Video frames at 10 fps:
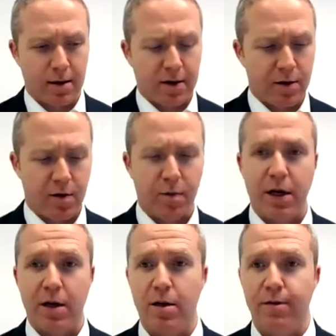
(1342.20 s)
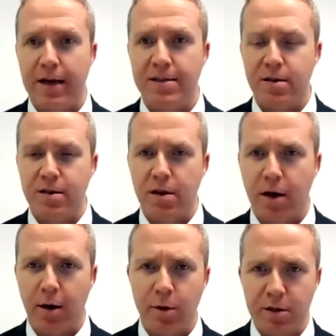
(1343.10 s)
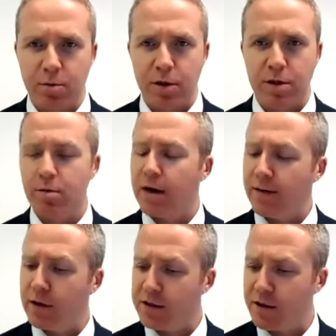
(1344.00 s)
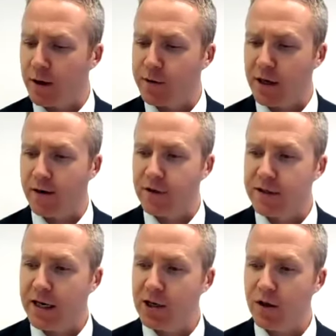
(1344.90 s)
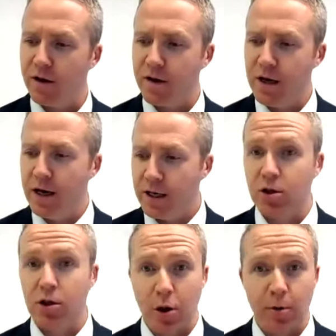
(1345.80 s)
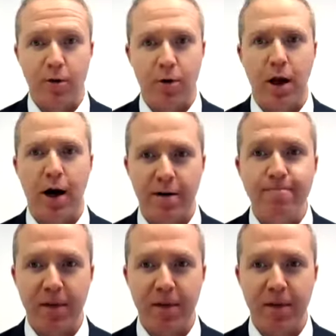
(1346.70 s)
That's interesting, particularly in the investor side, which is having these types of conversations, it's coming through a lot.